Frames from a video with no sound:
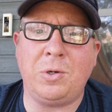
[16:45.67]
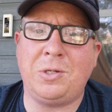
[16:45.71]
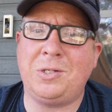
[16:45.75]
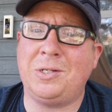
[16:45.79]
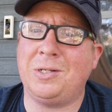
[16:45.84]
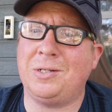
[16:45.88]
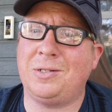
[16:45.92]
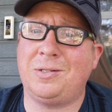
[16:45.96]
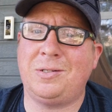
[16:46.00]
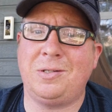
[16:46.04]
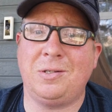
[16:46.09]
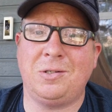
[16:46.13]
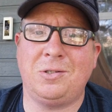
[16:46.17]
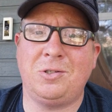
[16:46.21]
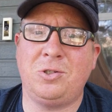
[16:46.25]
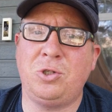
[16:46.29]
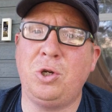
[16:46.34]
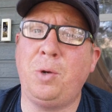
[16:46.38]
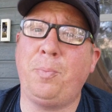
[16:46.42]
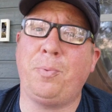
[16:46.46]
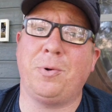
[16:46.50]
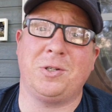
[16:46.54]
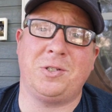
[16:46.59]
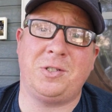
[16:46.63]
which is
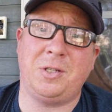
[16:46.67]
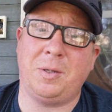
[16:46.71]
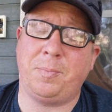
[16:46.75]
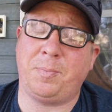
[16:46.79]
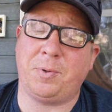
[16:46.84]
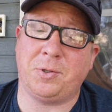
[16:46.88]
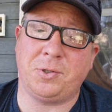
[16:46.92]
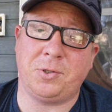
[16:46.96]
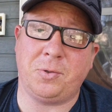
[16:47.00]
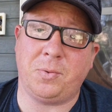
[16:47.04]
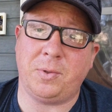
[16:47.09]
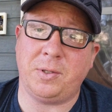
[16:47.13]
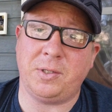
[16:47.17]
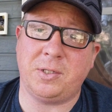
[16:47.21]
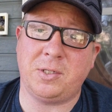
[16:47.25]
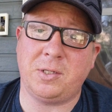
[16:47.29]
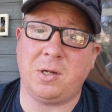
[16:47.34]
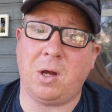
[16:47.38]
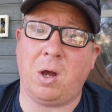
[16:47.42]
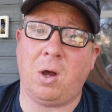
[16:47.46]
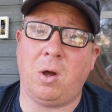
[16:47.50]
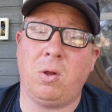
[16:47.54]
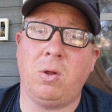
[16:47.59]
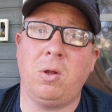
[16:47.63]
super simple to
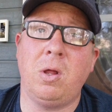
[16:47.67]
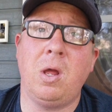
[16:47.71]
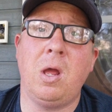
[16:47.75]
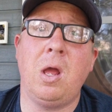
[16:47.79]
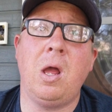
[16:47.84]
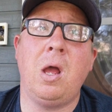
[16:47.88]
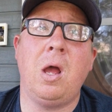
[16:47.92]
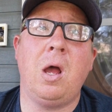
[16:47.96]
install.